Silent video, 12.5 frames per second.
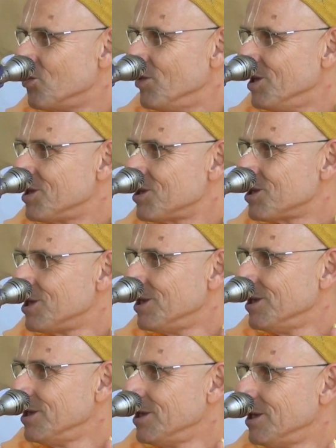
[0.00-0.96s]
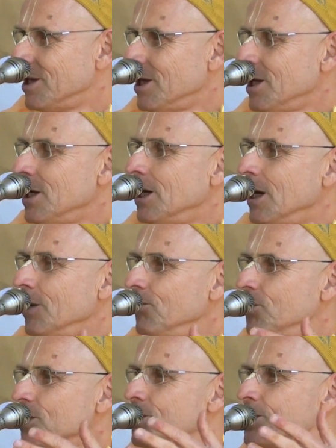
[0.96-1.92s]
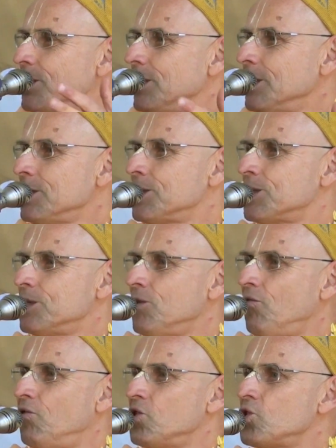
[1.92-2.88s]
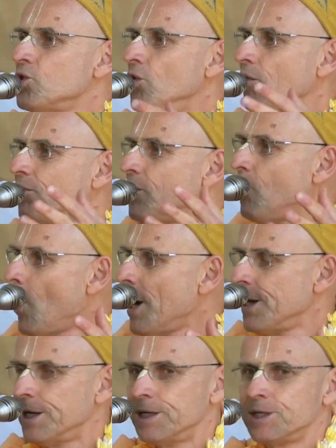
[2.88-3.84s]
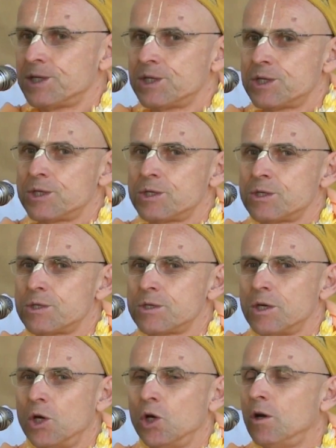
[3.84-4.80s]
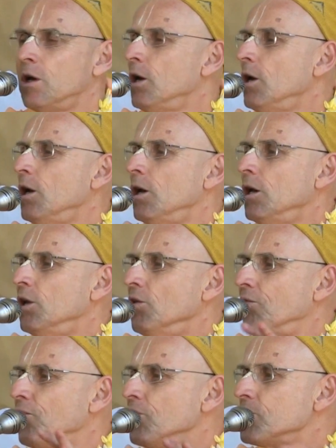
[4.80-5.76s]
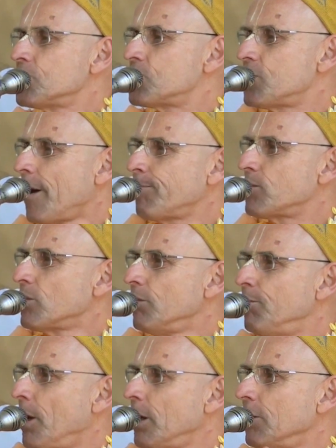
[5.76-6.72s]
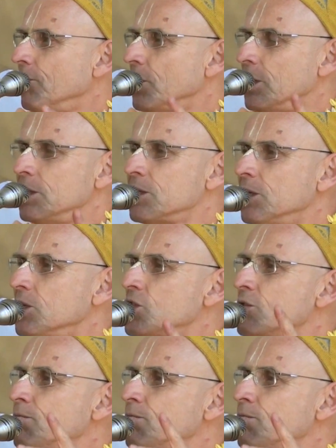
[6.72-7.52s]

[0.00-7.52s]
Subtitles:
to it? And this is the vision of the wise. In the first chapter of Bhagavad Gita, it